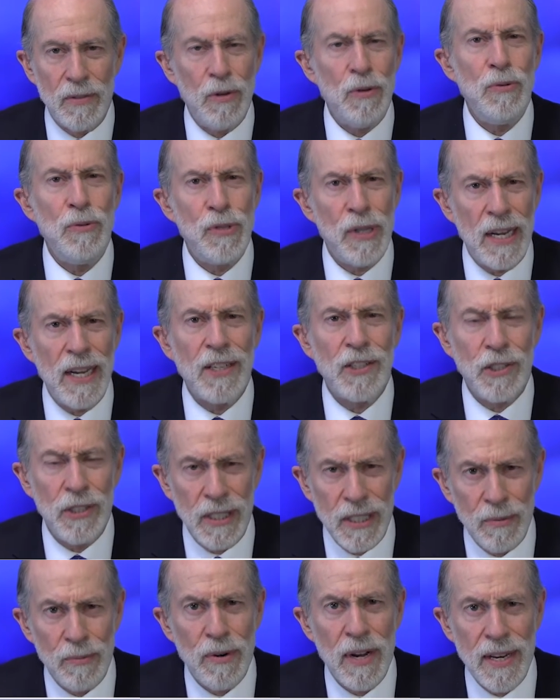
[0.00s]
who's
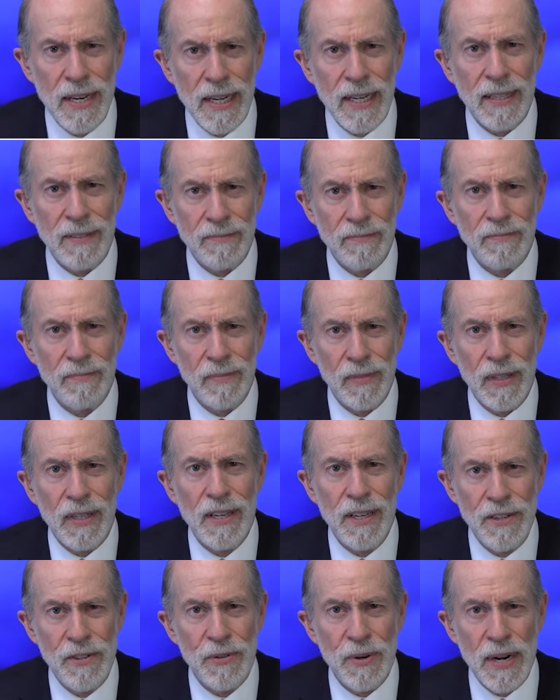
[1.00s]
actually running the
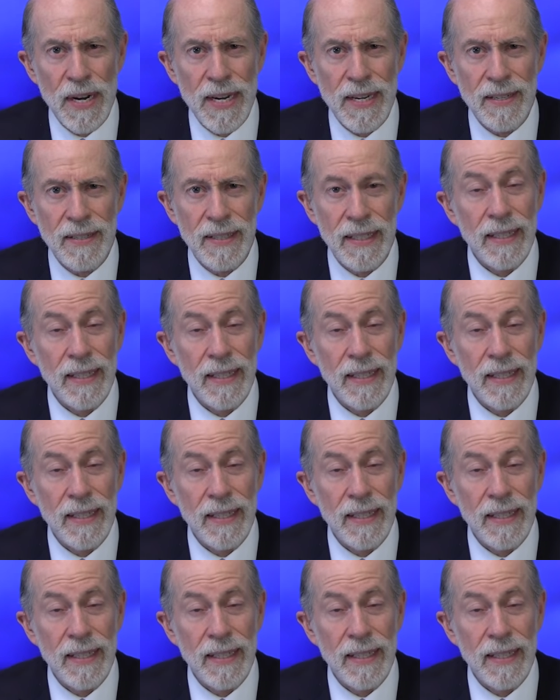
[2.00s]
country.